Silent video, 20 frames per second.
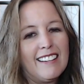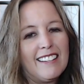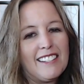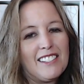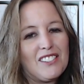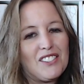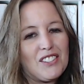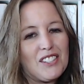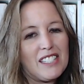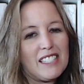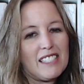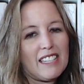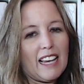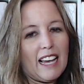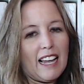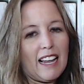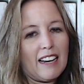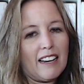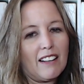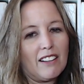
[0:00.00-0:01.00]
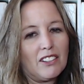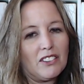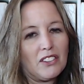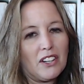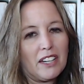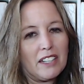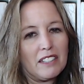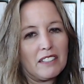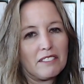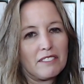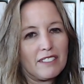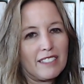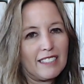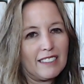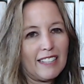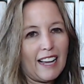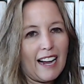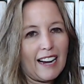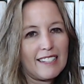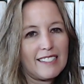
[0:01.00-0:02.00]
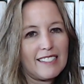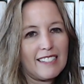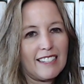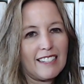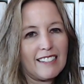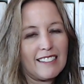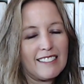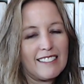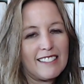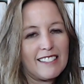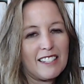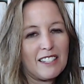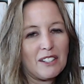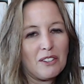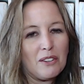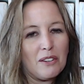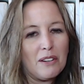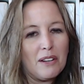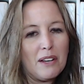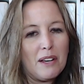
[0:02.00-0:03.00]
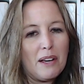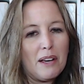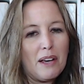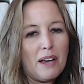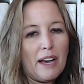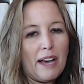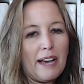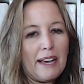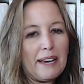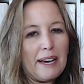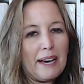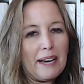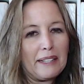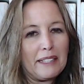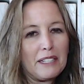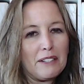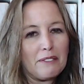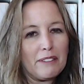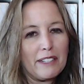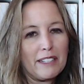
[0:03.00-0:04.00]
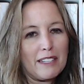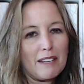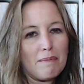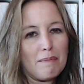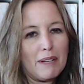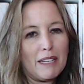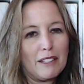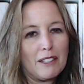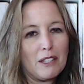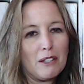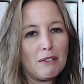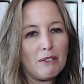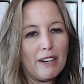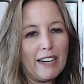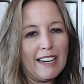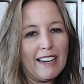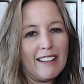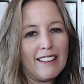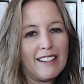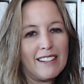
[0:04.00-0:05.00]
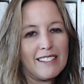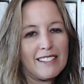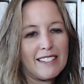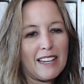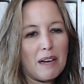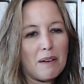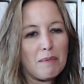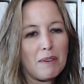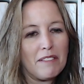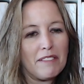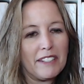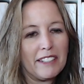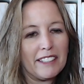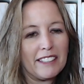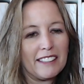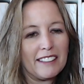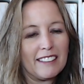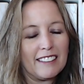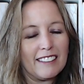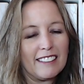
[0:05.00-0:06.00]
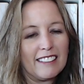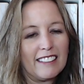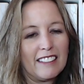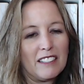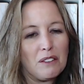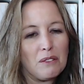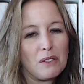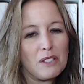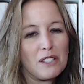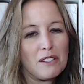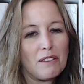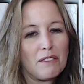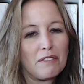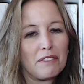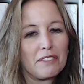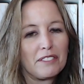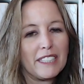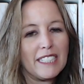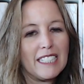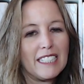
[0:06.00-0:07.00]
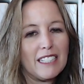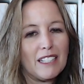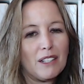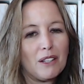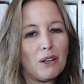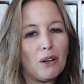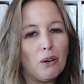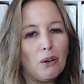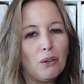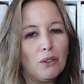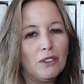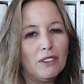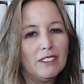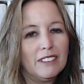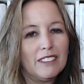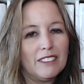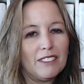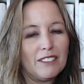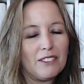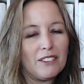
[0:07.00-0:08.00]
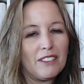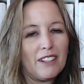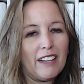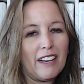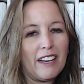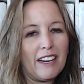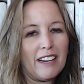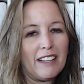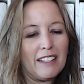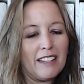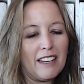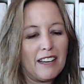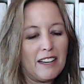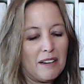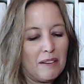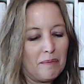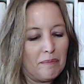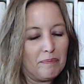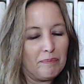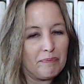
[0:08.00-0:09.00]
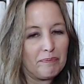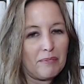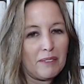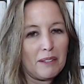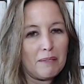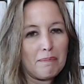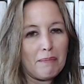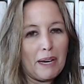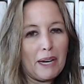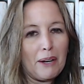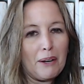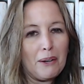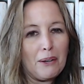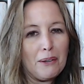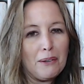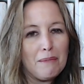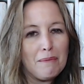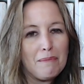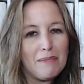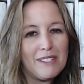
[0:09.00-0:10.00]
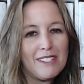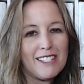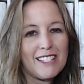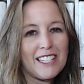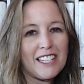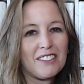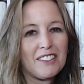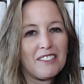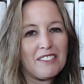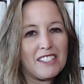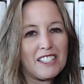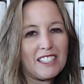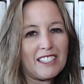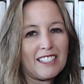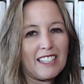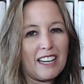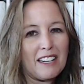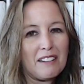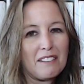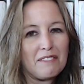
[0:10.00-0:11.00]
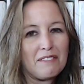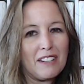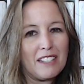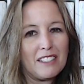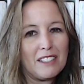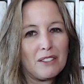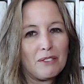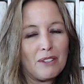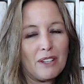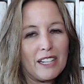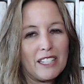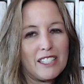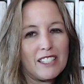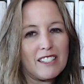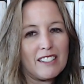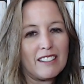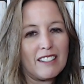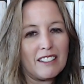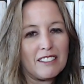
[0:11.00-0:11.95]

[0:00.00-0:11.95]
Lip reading: just had a lot of relaxing. So I highly recommend Hawaii this time of year. It was freezing cold at my home, so it was kind of fun to watch our